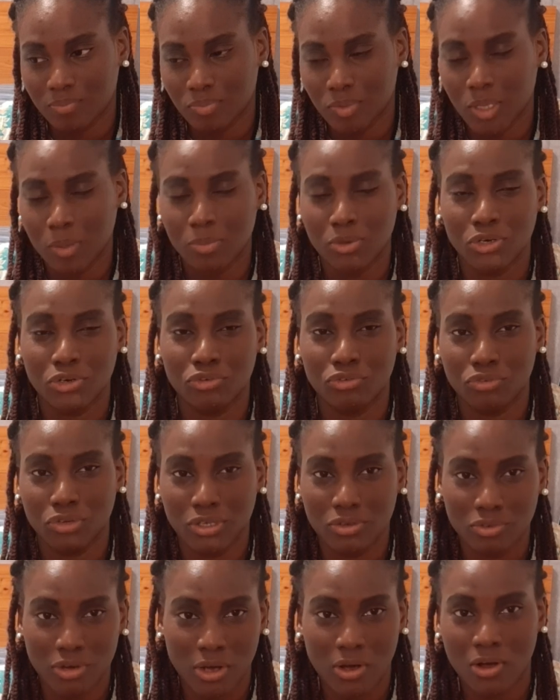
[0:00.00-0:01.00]
I'm gonna
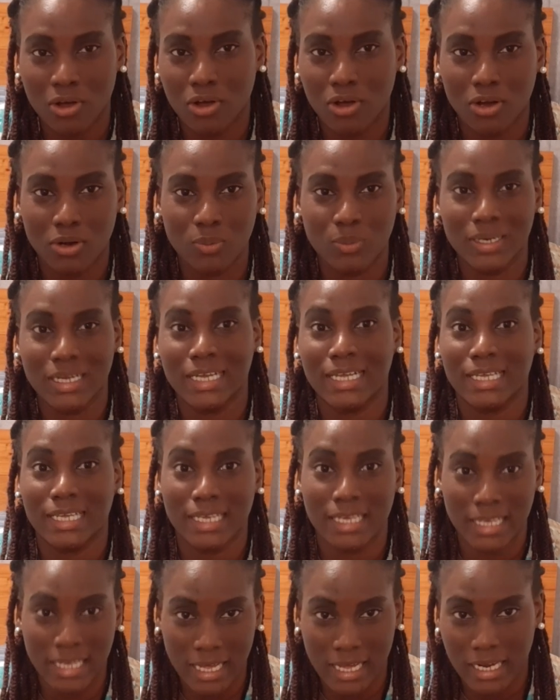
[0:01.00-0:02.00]
re-record what I
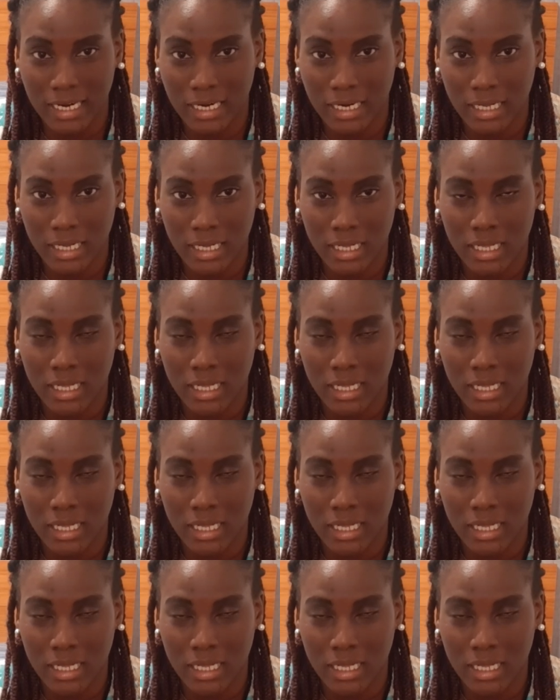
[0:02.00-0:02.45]
can